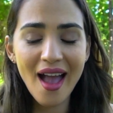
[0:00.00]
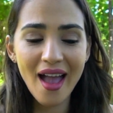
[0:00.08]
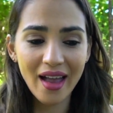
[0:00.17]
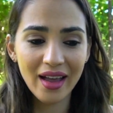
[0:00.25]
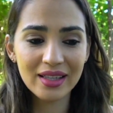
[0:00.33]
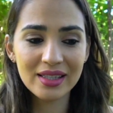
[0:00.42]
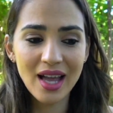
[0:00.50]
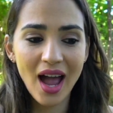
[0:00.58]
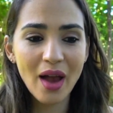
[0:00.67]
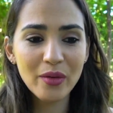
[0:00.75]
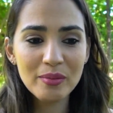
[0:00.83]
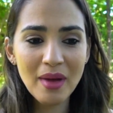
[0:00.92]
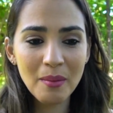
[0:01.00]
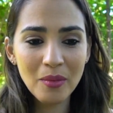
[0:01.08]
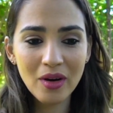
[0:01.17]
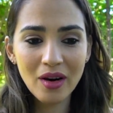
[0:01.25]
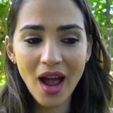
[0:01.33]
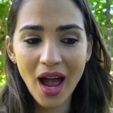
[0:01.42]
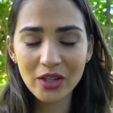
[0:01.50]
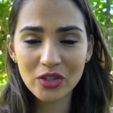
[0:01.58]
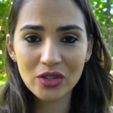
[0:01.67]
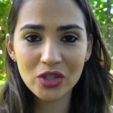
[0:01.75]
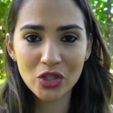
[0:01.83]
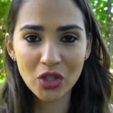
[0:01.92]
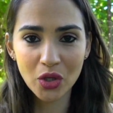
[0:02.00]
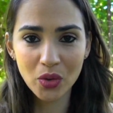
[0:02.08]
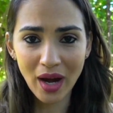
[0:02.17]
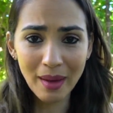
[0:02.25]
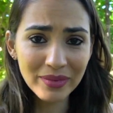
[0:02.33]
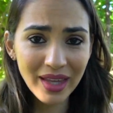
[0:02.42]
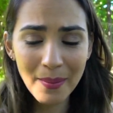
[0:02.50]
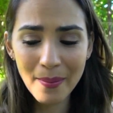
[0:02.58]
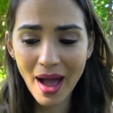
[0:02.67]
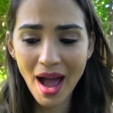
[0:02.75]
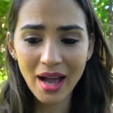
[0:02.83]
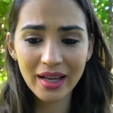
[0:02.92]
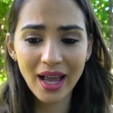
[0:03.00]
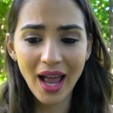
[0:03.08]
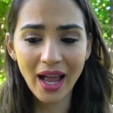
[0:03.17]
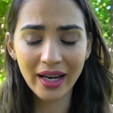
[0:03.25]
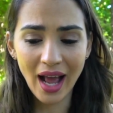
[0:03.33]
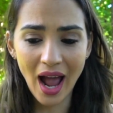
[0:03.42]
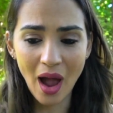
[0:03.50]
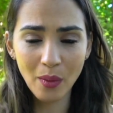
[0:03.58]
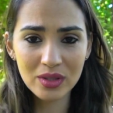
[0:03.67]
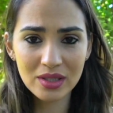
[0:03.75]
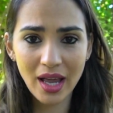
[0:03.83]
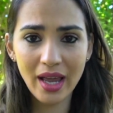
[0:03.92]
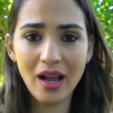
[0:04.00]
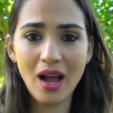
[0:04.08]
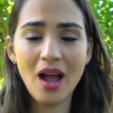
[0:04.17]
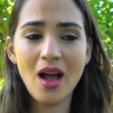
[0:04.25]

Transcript: and I remember I just grabbed that bag and I was like